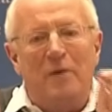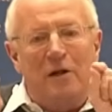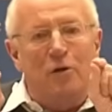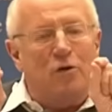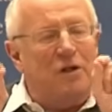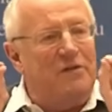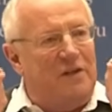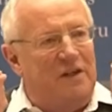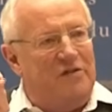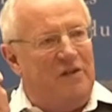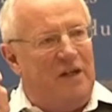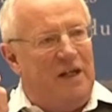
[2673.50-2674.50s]
look at
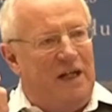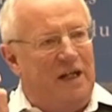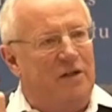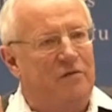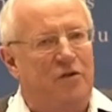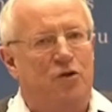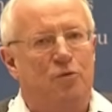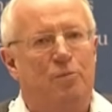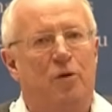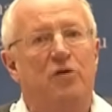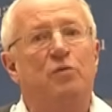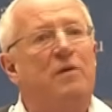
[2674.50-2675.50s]
these individual
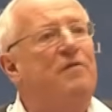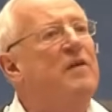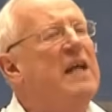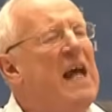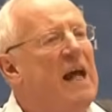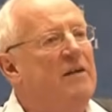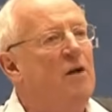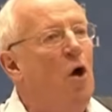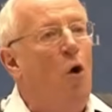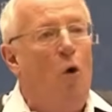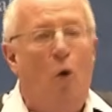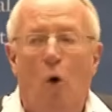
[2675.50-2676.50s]
points, we forget
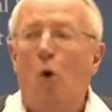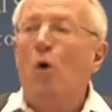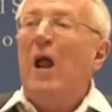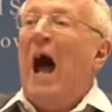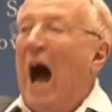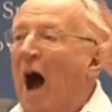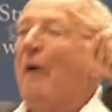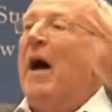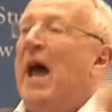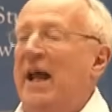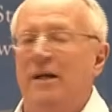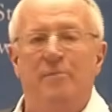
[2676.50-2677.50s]
all
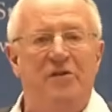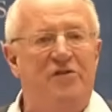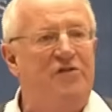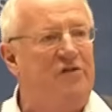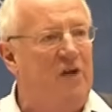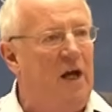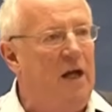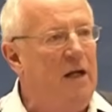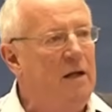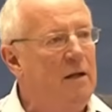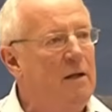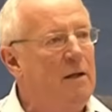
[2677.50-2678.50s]
our enemies today
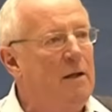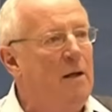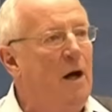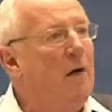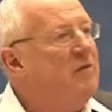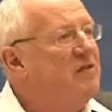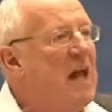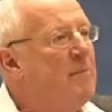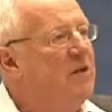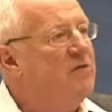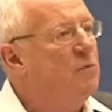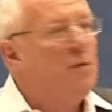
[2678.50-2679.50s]
are
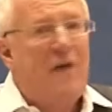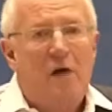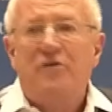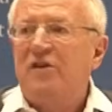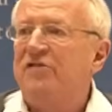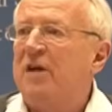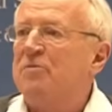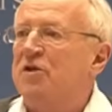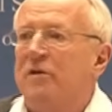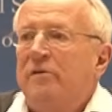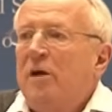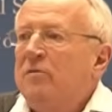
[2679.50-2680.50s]
Islamist, without
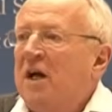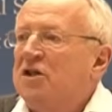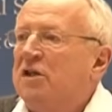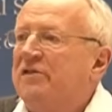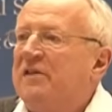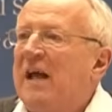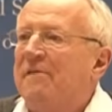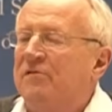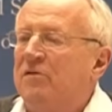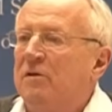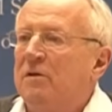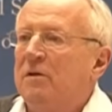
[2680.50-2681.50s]
exception. There are no nationalists
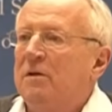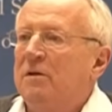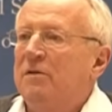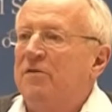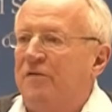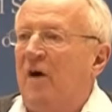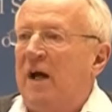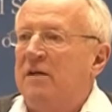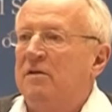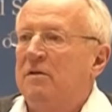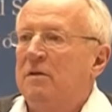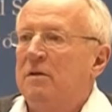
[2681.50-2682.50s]
left to fight.